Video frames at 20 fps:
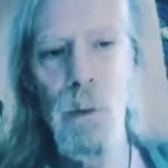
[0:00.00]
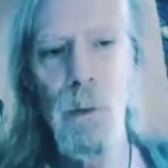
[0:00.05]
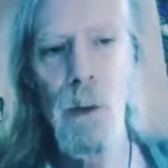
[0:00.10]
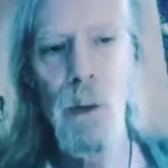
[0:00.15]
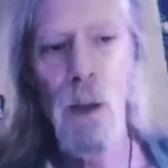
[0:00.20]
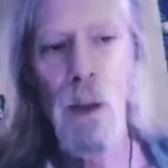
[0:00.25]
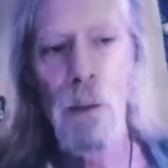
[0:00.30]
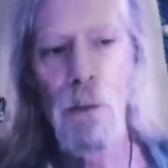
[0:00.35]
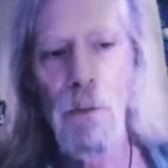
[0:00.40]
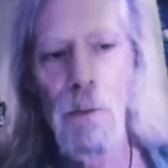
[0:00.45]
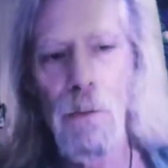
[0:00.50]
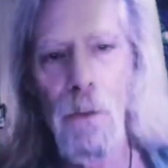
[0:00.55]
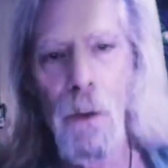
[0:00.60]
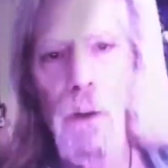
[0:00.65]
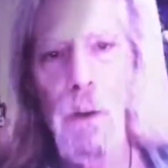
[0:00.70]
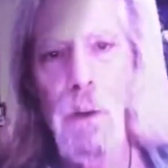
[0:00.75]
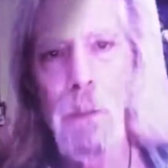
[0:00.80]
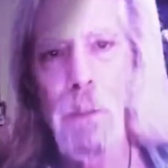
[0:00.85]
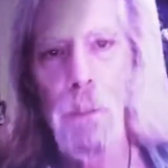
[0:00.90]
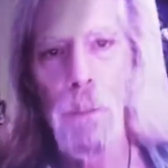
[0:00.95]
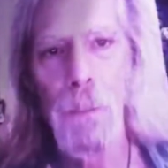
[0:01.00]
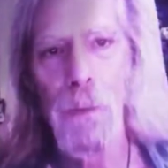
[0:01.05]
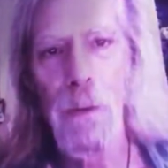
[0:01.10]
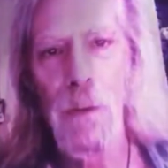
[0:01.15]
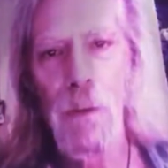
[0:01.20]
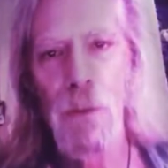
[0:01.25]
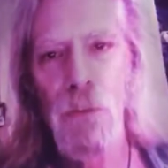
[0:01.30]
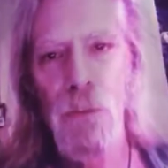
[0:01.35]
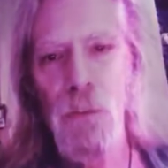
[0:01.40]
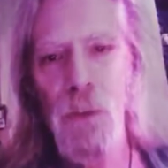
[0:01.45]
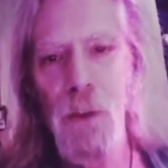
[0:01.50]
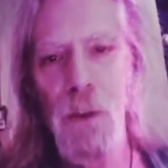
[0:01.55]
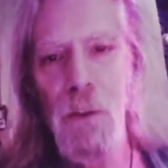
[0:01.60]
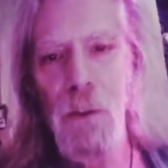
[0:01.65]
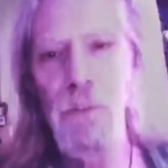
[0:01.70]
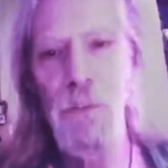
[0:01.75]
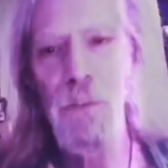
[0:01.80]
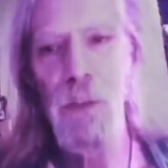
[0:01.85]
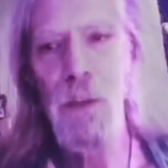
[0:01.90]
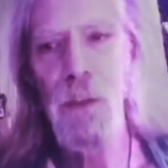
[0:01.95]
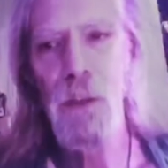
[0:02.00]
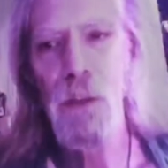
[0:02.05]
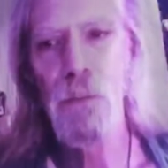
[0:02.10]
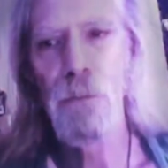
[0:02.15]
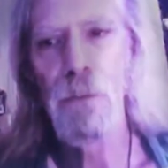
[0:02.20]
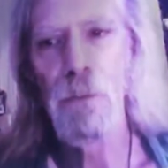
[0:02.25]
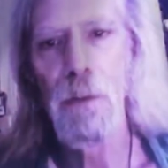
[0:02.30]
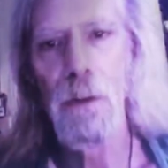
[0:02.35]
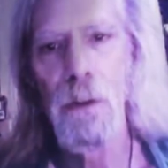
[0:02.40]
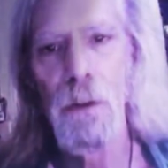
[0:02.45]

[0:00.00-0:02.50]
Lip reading: had this piece saved.